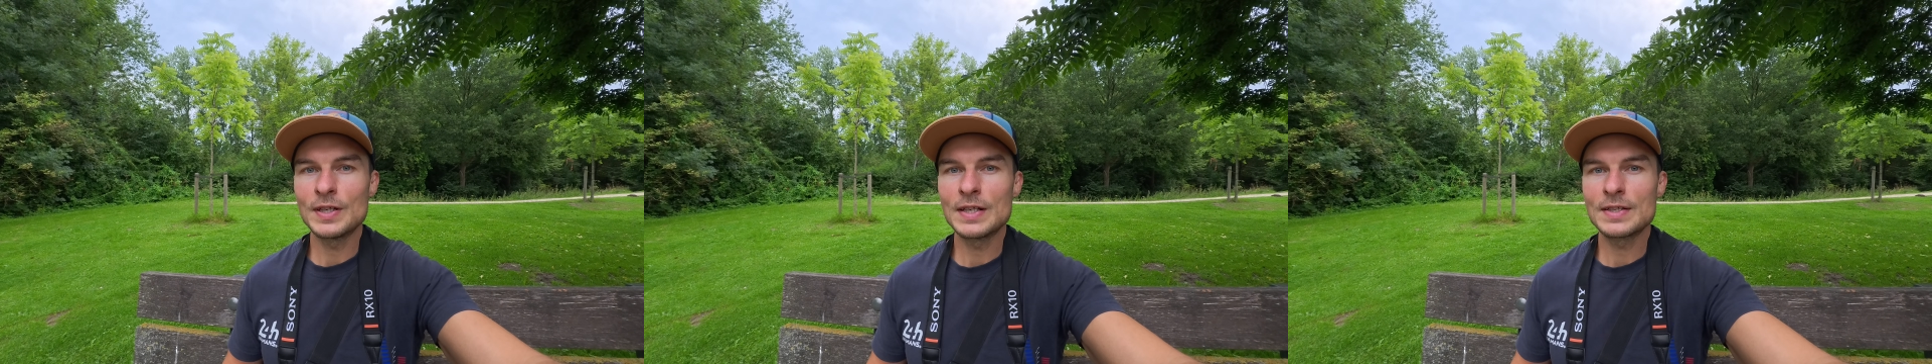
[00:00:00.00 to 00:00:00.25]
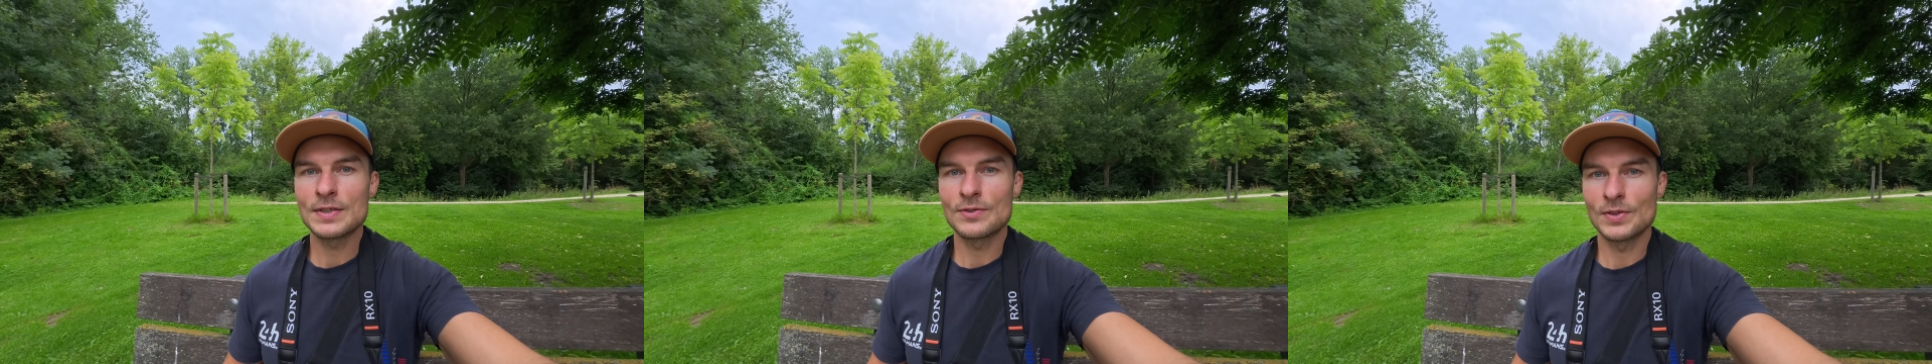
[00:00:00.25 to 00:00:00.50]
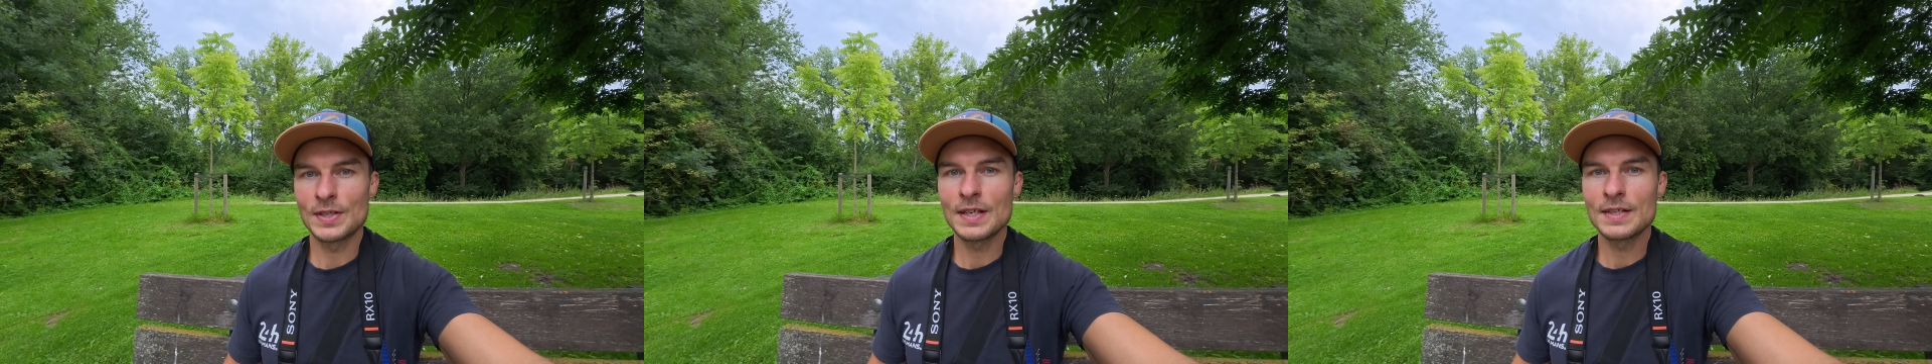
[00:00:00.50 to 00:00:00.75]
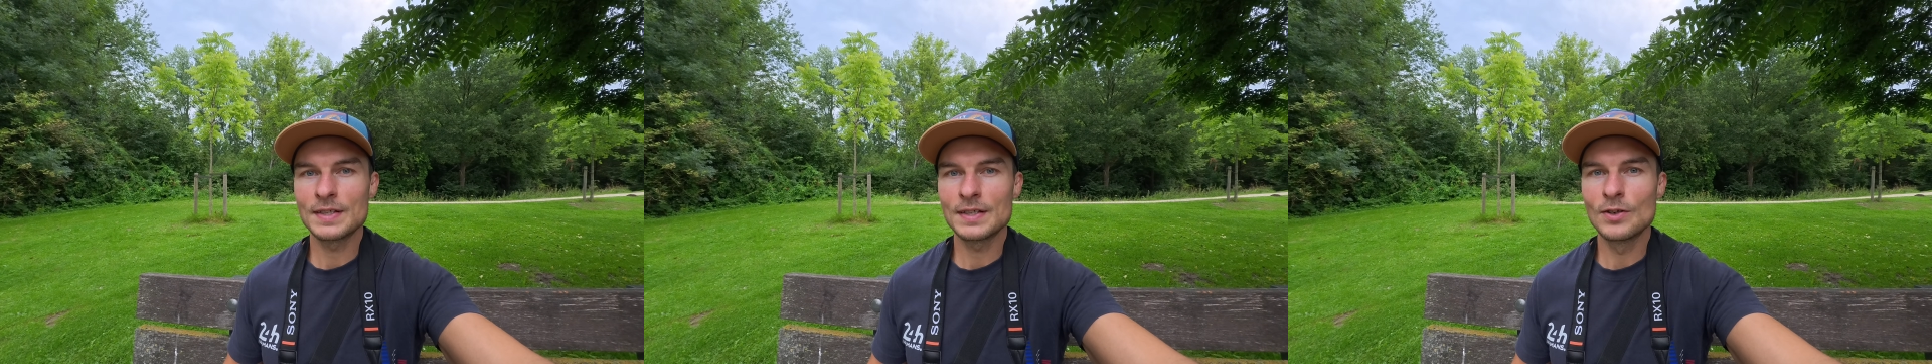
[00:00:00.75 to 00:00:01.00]

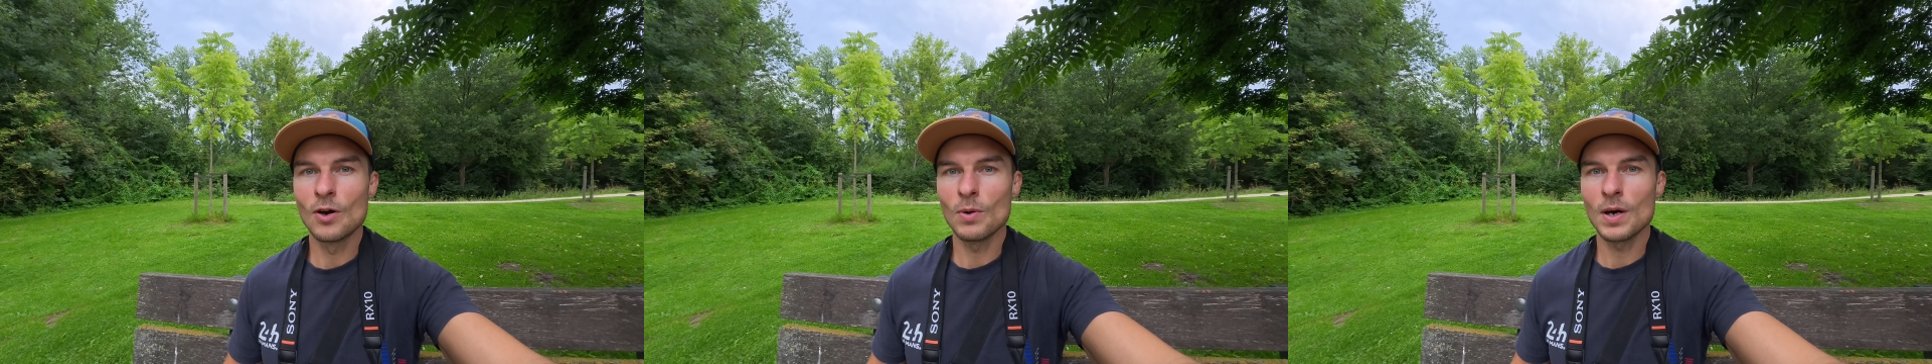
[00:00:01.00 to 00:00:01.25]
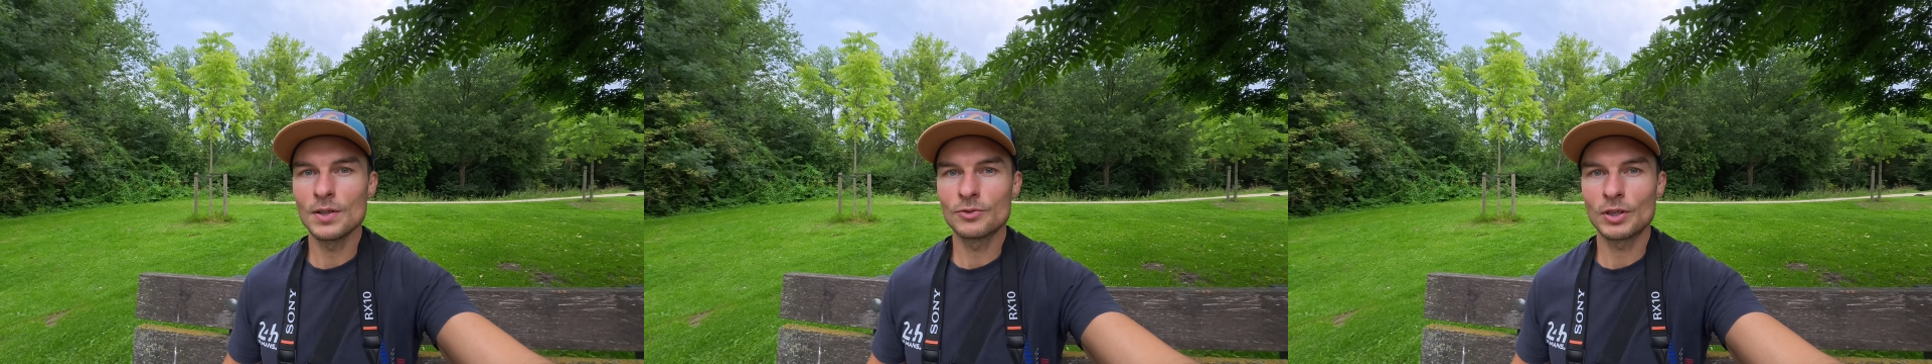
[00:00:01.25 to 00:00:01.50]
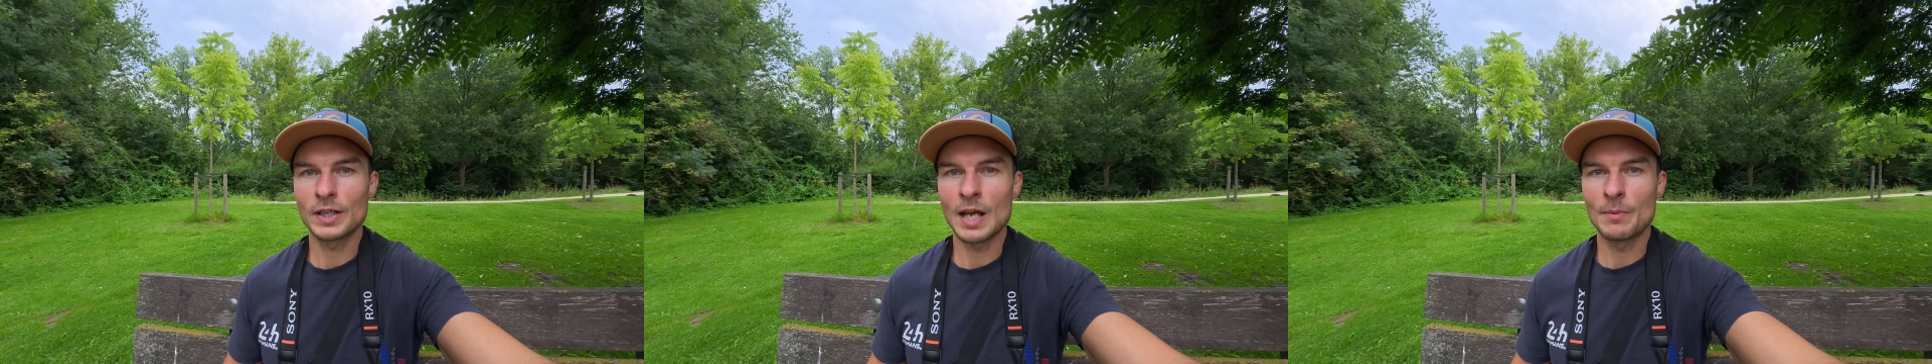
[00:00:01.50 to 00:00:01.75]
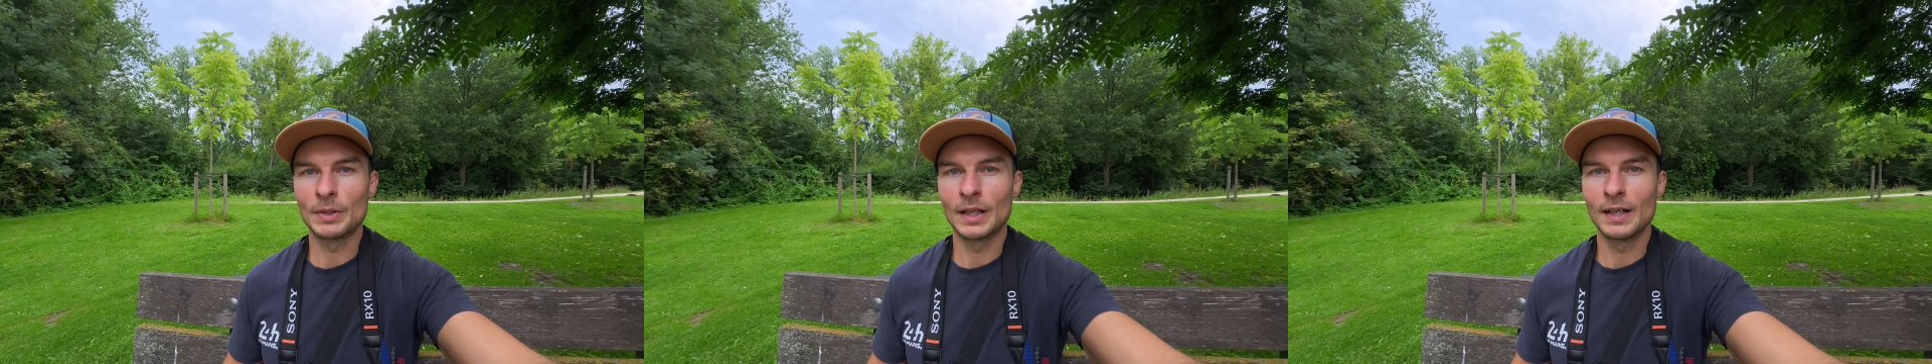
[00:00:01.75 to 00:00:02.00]
Insta360 Go Ultra
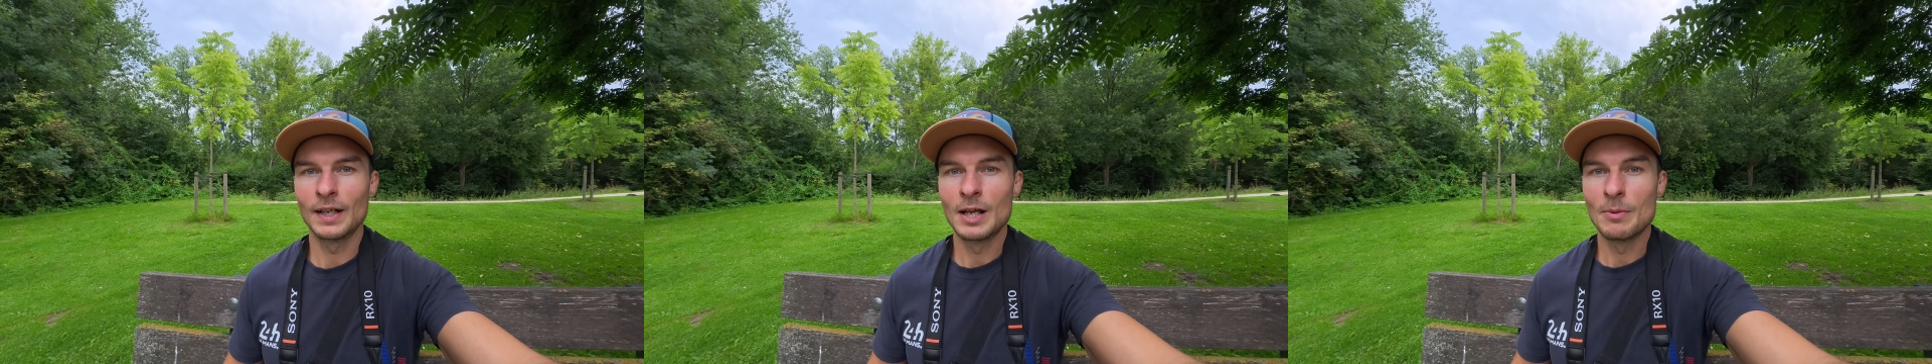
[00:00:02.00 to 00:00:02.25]
camera,